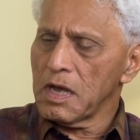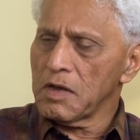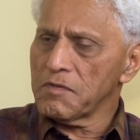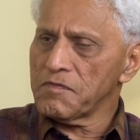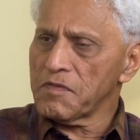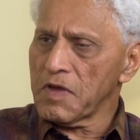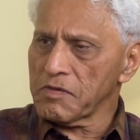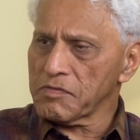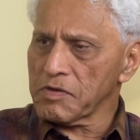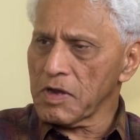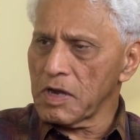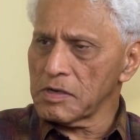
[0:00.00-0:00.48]

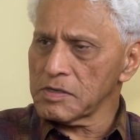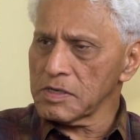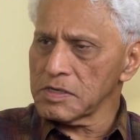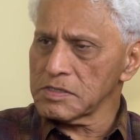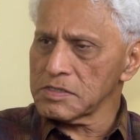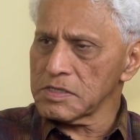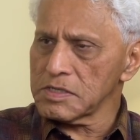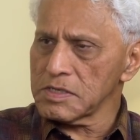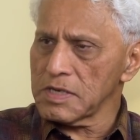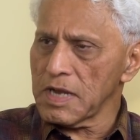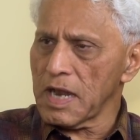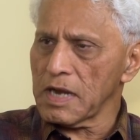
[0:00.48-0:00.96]
5
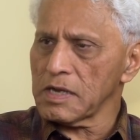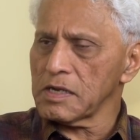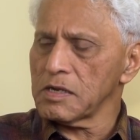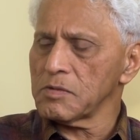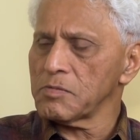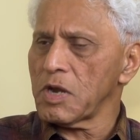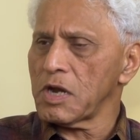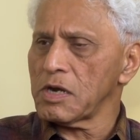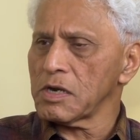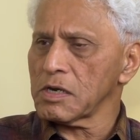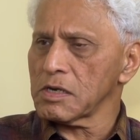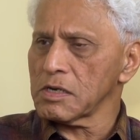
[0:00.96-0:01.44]
countries in Latin
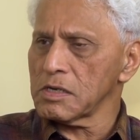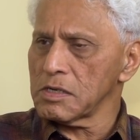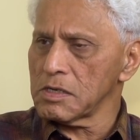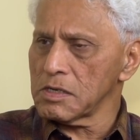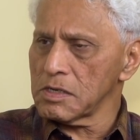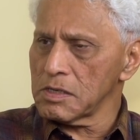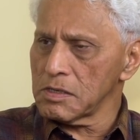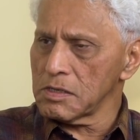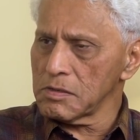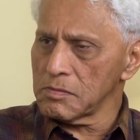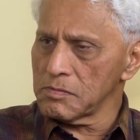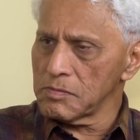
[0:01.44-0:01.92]

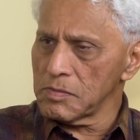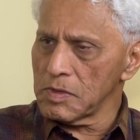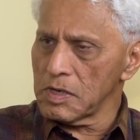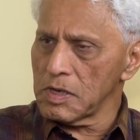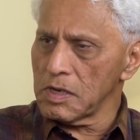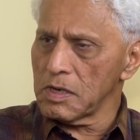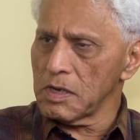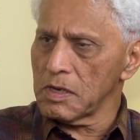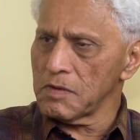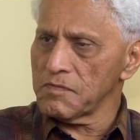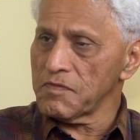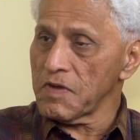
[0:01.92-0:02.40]
America,
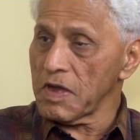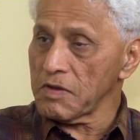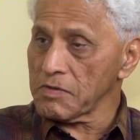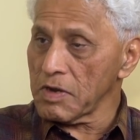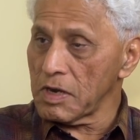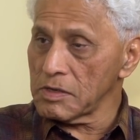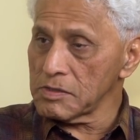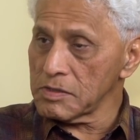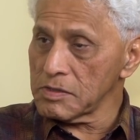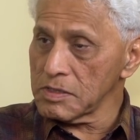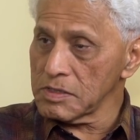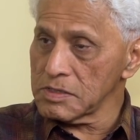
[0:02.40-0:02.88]
5
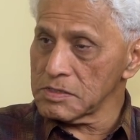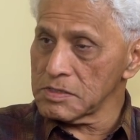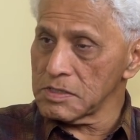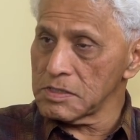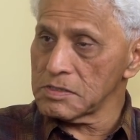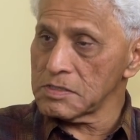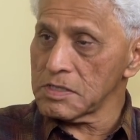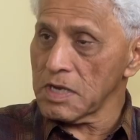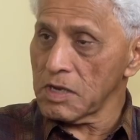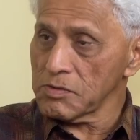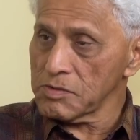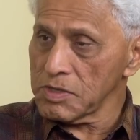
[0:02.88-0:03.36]
countries
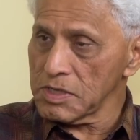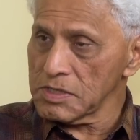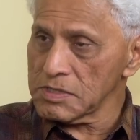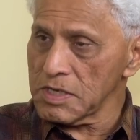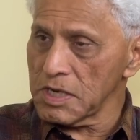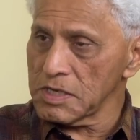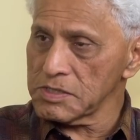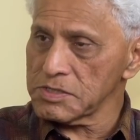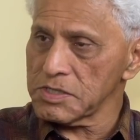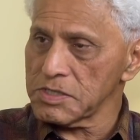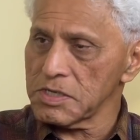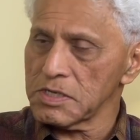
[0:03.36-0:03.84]
in
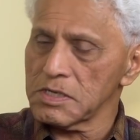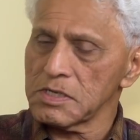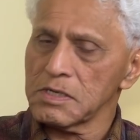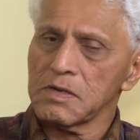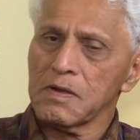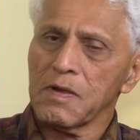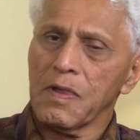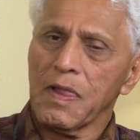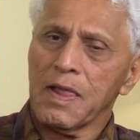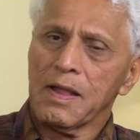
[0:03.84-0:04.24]
Southeast Asia.